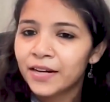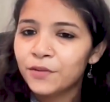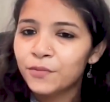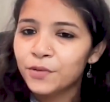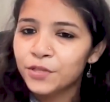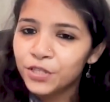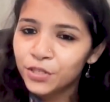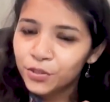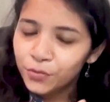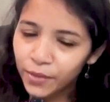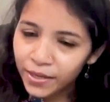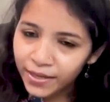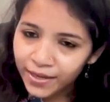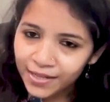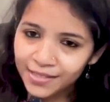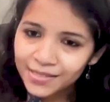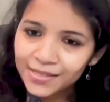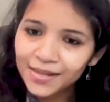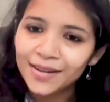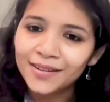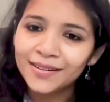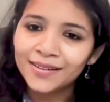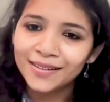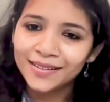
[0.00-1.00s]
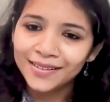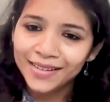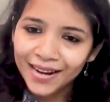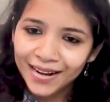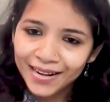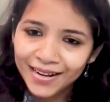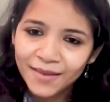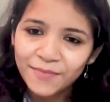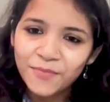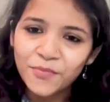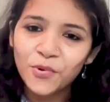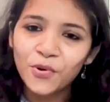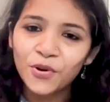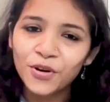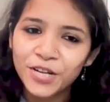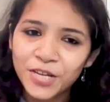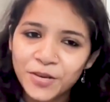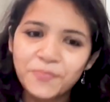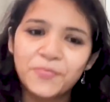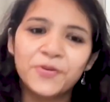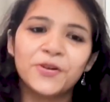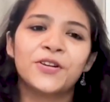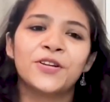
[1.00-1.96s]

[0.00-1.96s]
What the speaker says: Which is when I started getting more deeper